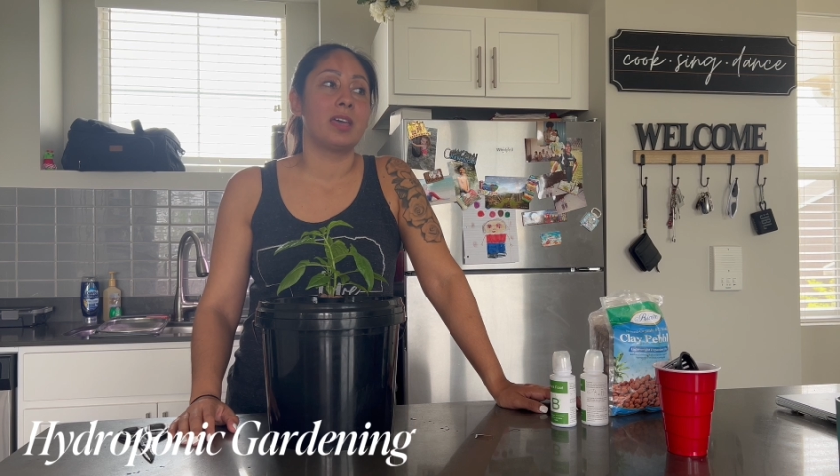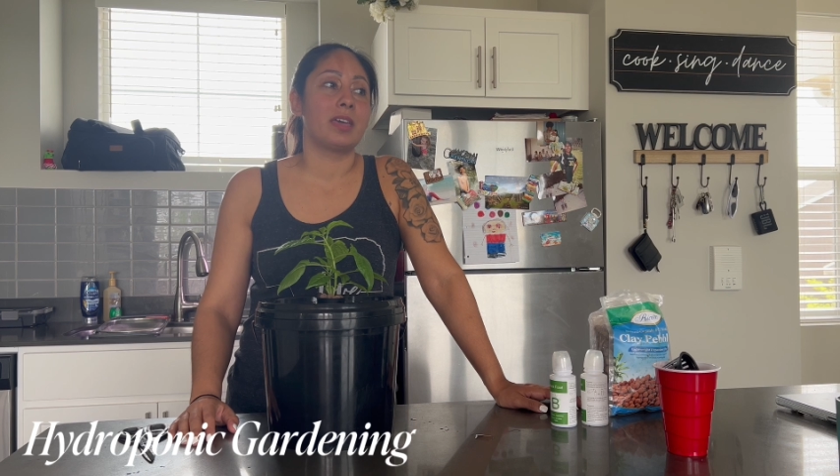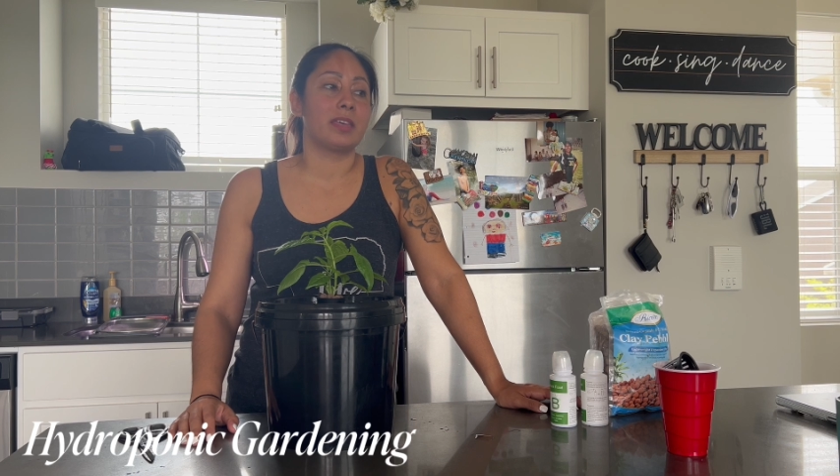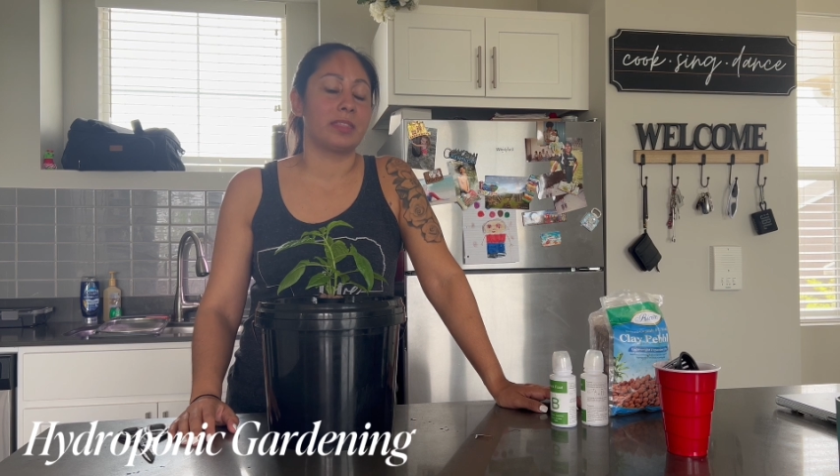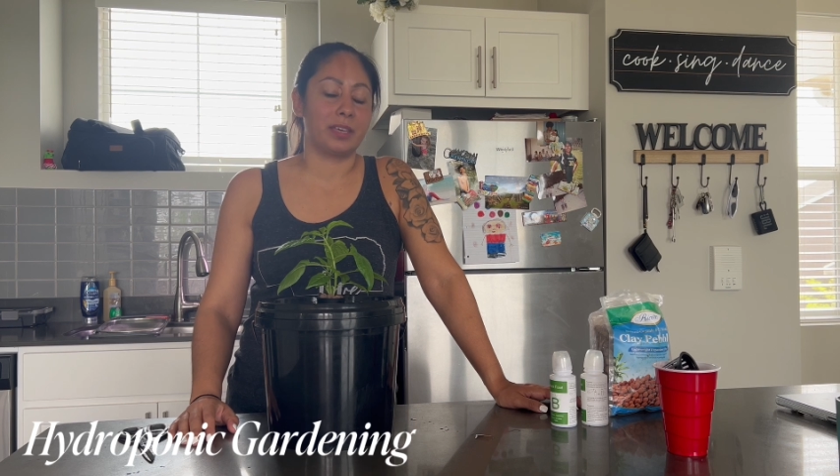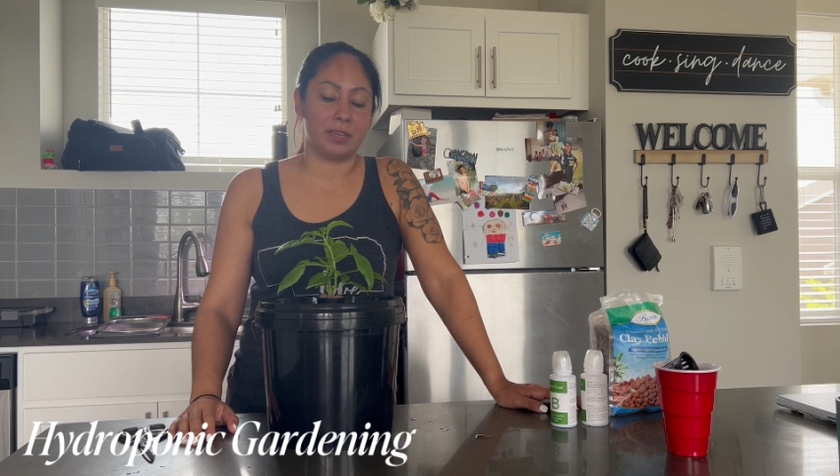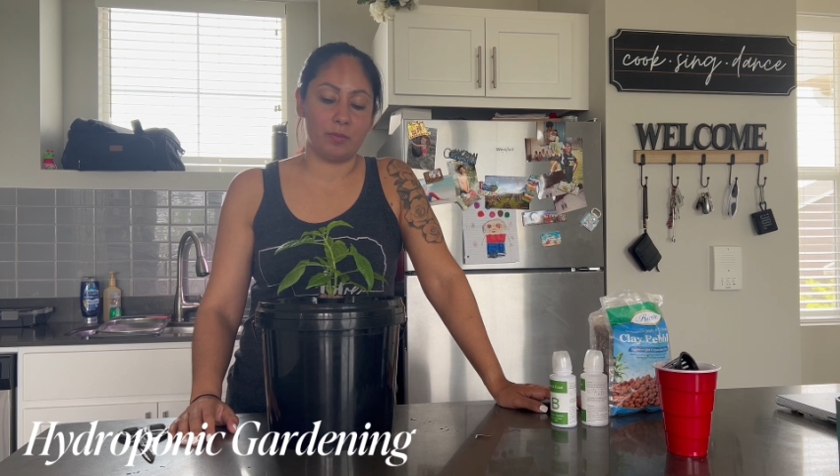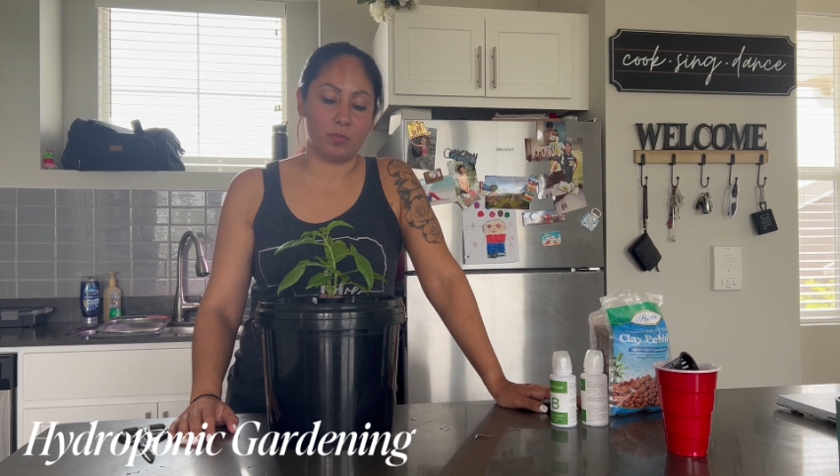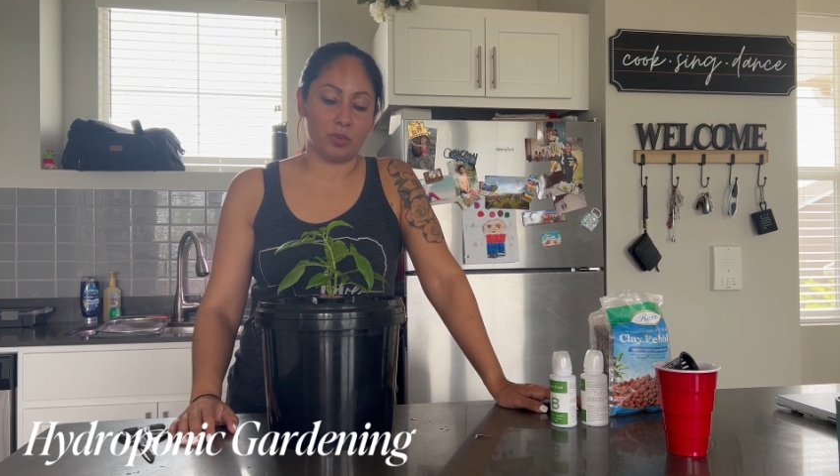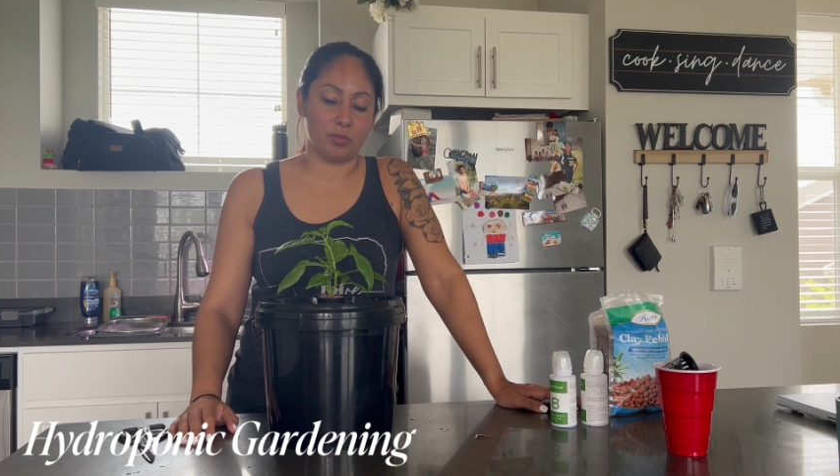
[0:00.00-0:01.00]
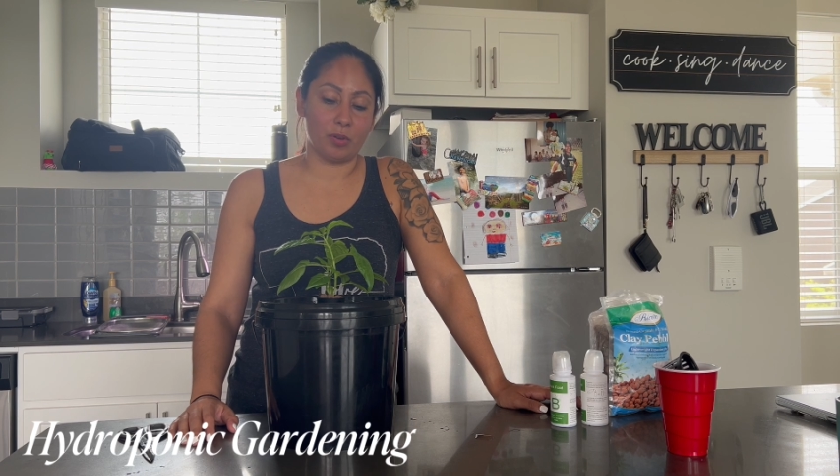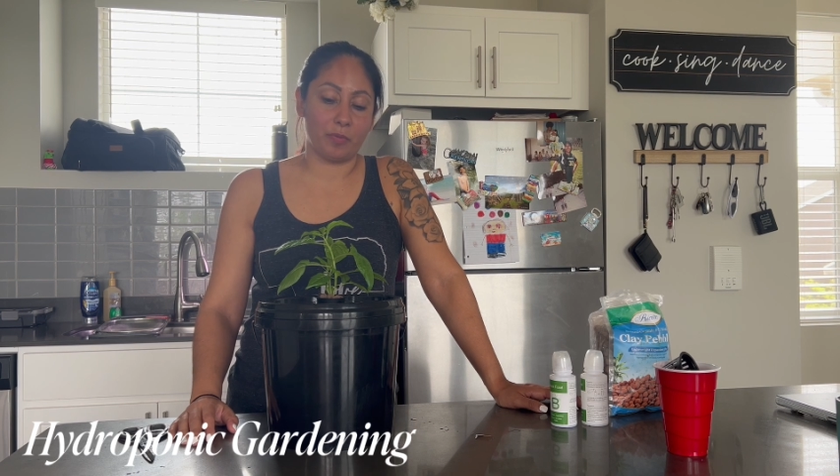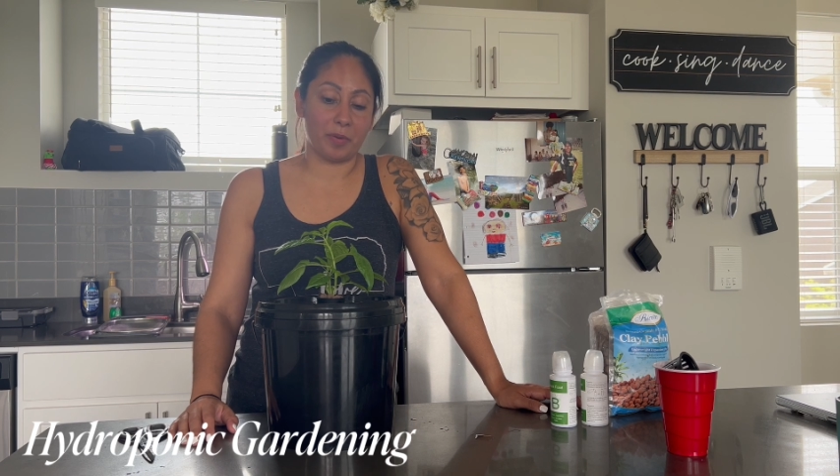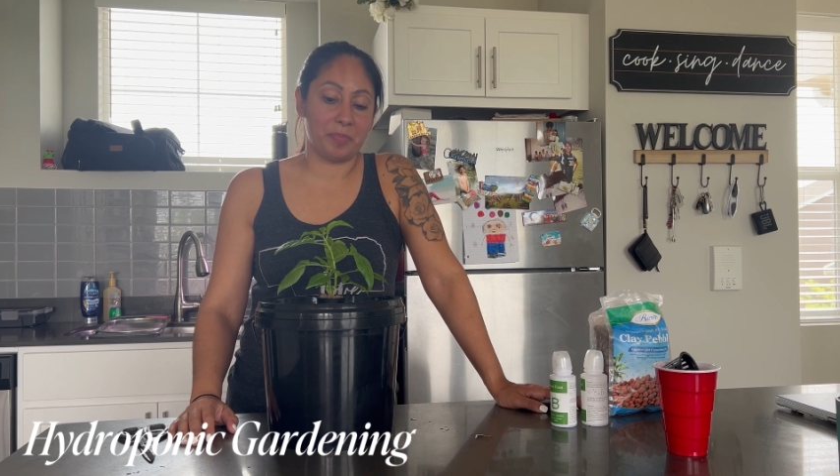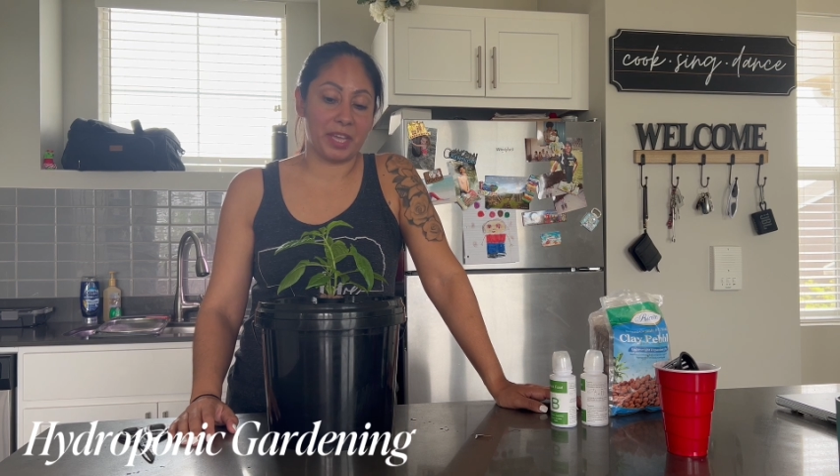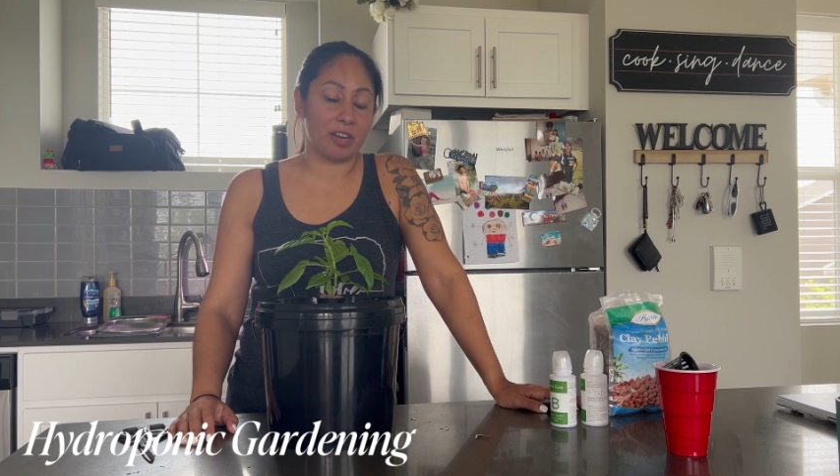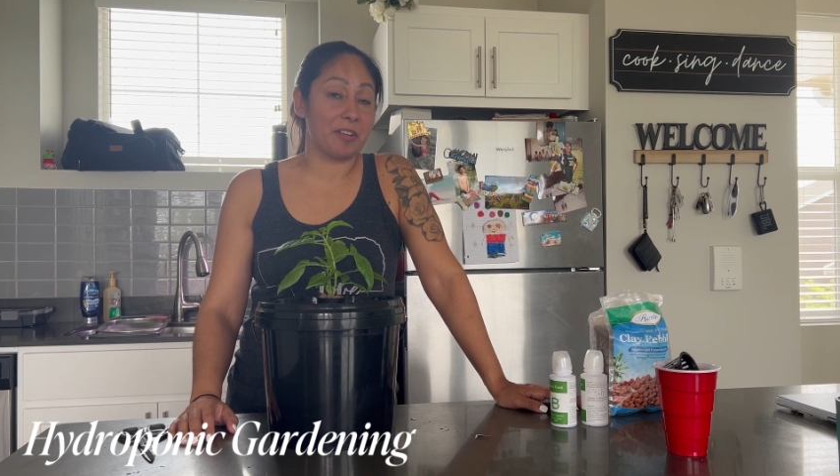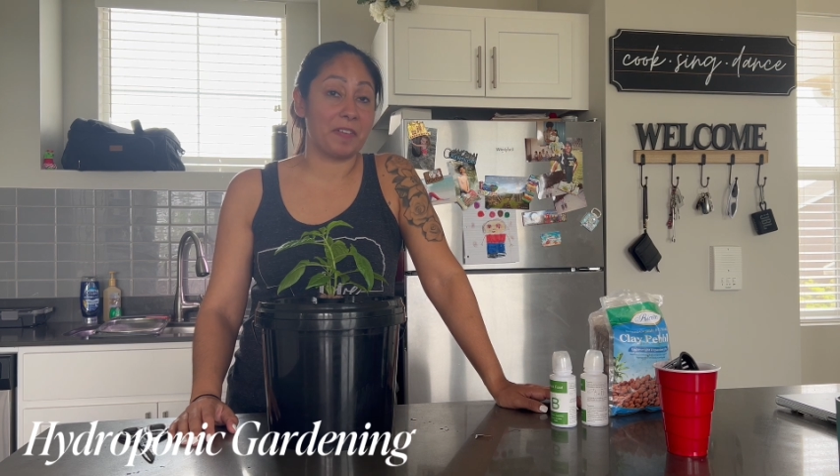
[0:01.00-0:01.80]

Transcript: and then we'll go from there.